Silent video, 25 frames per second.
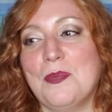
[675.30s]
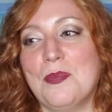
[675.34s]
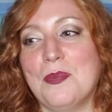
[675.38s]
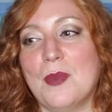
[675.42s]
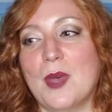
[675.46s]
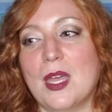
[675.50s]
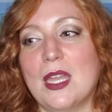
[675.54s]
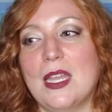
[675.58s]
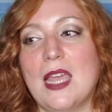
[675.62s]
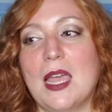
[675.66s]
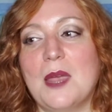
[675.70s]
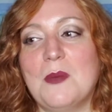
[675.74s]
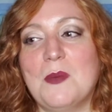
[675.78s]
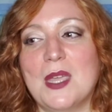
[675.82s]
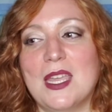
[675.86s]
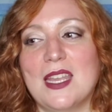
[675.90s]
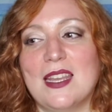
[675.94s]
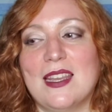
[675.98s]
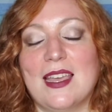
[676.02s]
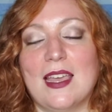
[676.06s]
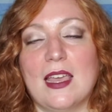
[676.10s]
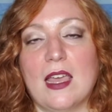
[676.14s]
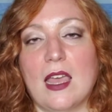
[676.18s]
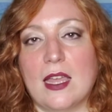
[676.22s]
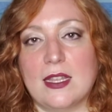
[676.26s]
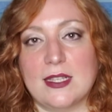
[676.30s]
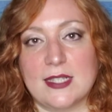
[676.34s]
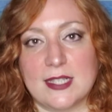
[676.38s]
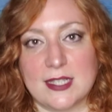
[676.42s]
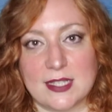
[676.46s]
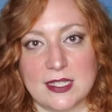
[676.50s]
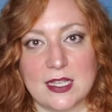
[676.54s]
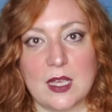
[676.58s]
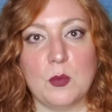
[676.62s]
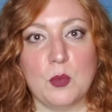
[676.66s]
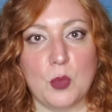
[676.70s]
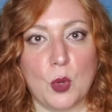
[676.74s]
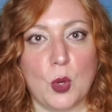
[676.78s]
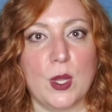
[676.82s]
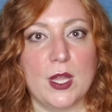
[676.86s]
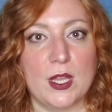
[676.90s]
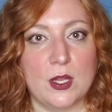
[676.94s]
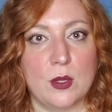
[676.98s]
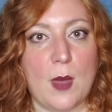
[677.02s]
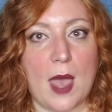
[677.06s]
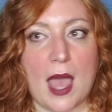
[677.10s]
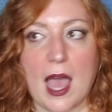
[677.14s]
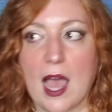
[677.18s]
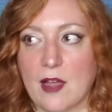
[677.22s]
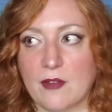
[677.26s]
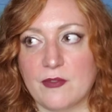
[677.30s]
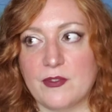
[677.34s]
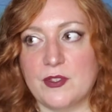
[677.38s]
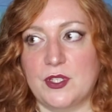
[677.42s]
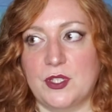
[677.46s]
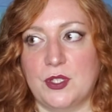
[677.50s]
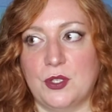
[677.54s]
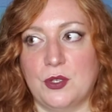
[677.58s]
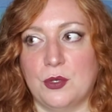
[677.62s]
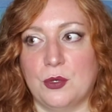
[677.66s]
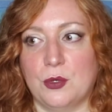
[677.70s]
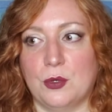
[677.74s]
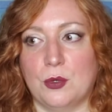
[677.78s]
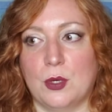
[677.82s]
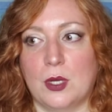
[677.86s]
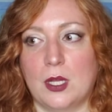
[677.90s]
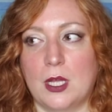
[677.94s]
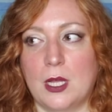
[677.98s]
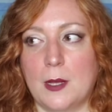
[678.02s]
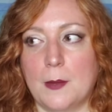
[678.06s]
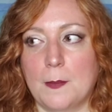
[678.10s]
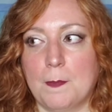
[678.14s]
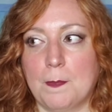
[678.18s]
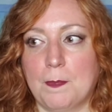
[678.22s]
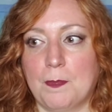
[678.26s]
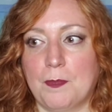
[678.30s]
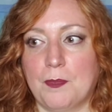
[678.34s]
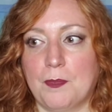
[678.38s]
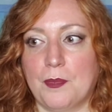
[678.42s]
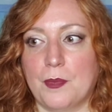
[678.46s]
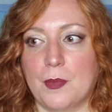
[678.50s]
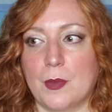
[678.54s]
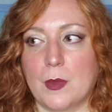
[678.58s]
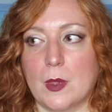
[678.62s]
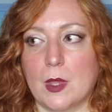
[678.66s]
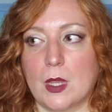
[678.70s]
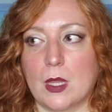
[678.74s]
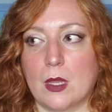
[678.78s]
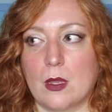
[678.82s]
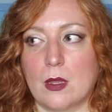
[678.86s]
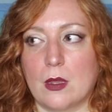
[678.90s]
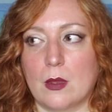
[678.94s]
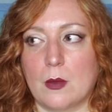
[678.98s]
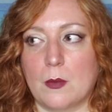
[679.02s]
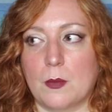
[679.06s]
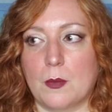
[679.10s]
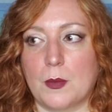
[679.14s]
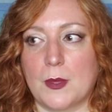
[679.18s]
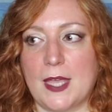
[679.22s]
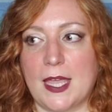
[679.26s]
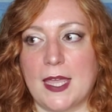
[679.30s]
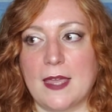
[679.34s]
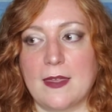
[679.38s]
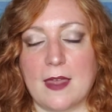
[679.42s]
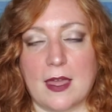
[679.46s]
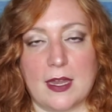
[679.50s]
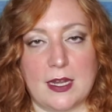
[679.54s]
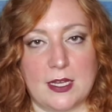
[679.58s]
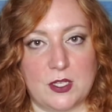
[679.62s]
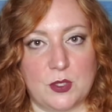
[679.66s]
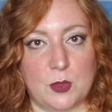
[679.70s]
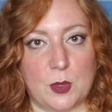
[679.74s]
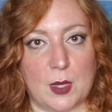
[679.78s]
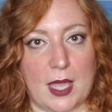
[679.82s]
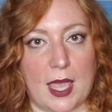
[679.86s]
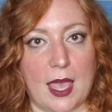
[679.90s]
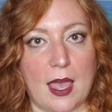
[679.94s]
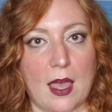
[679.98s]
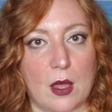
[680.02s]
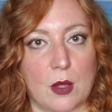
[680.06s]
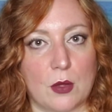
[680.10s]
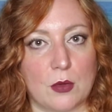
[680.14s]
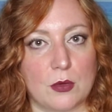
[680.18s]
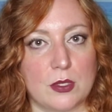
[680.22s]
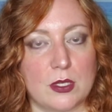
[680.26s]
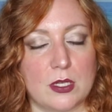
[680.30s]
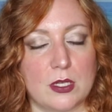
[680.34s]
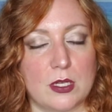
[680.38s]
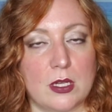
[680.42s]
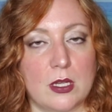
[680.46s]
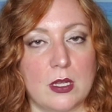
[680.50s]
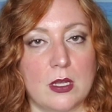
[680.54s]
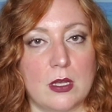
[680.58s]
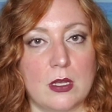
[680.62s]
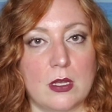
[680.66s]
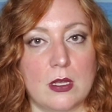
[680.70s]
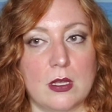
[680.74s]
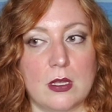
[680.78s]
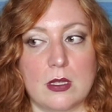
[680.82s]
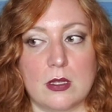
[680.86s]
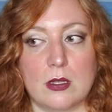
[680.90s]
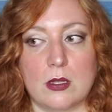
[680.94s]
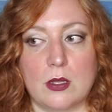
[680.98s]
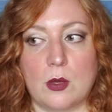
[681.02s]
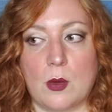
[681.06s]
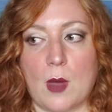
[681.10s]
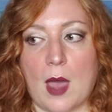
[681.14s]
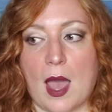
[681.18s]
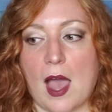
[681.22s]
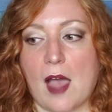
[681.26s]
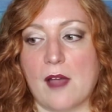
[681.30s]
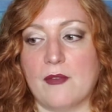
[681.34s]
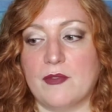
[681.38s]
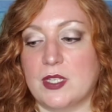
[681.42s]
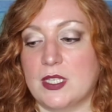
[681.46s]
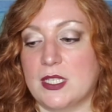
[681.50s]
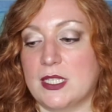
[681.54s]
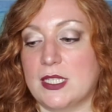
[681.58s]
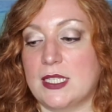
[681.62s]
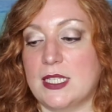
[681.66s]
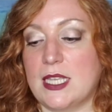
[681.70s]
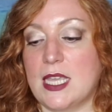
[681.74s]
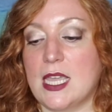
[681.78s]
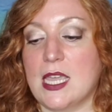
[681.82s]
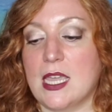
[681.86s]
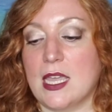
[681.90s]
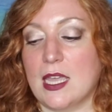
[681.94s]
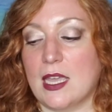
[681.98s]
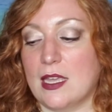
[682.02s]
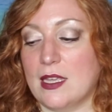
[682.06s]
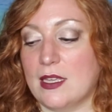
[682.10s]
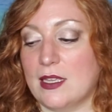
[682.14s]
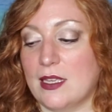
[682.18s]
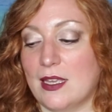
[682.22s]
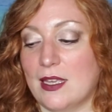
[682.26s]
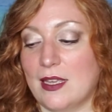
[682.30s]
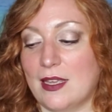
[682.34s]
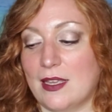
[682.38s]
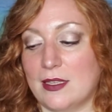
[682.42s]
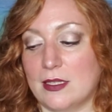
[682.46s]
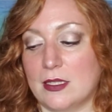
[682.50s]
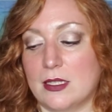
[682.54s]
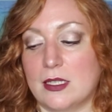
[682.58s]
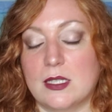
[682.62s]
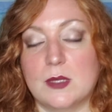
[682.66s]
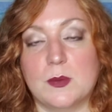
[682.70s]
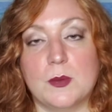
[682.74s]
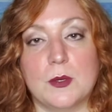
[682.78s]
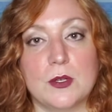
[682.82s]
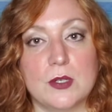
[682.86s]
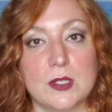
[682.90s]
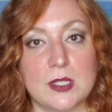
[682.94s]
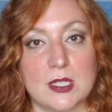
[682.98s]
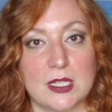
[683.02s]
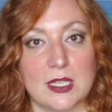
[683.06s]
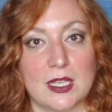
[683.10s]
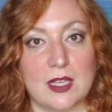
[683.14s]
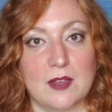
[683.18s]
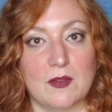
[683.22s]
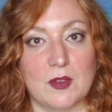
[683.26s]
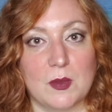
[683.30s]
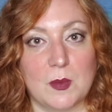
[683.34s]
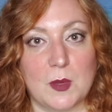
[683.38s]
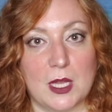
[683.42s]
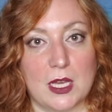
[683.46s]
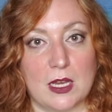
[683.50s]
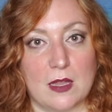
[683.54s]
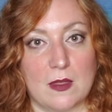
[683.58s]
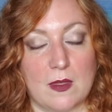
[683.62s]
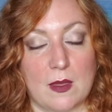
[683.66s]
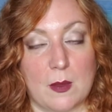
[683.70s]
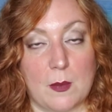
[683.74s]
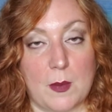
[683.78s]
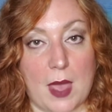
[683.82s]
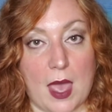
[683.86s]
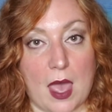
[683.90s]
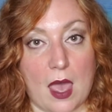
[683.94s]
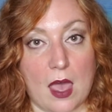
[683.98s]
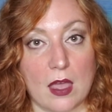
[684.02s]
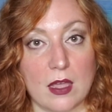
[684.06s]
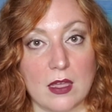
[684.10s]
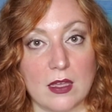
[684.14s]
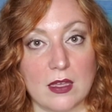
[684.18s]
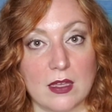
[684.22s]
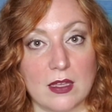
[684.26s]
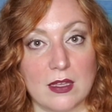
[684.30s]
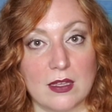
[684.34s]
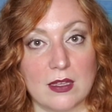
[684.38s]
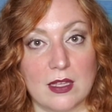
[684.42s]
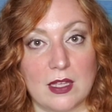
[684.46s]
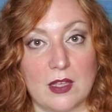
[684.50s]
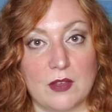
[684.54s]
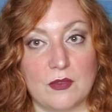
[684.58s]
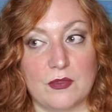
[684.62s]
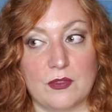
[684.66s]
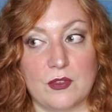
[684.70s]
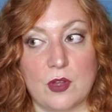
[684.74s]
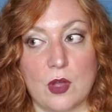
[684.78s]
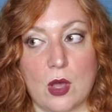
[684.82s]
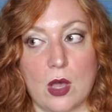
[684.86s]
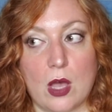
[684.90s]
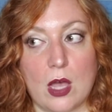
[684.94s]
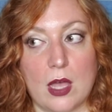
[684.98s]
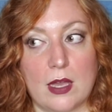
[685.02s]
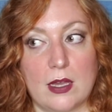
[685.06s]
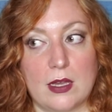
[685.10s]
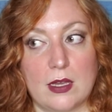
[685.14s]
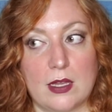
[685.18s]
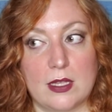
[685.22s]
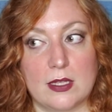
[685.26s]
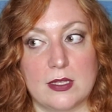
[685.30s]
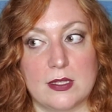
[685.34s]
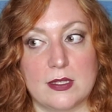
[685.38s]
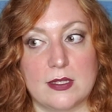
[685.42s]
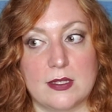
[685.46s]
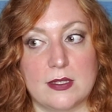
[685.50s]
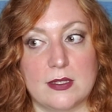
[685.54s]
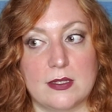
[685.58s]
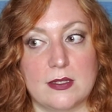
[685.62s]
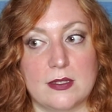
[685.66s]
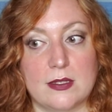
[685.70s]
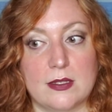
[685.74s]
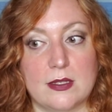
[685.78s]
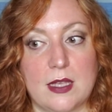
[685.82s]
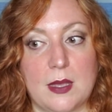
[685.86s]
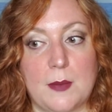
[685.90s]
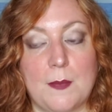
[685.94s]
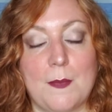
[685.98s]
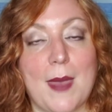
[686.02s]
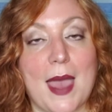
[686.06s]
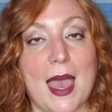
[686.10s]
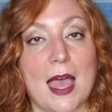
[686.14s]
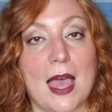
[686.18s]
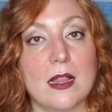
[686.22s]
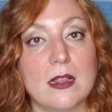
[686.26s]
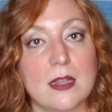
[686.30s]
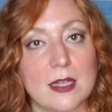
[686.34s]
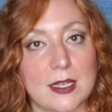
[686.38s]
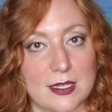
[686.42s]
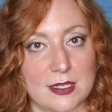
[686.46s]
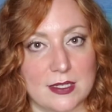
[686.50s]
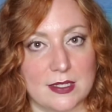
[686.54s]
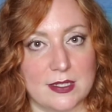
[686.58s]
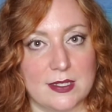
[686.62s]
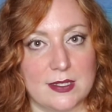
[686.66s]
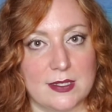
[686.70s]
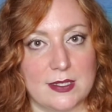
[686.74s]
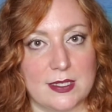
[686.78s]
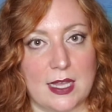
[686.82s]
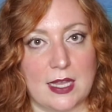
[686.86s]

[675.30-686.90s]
But I mean, at some point you have to take that into account. You have to see, is this person giving me anything back? If not, it's imbalanced.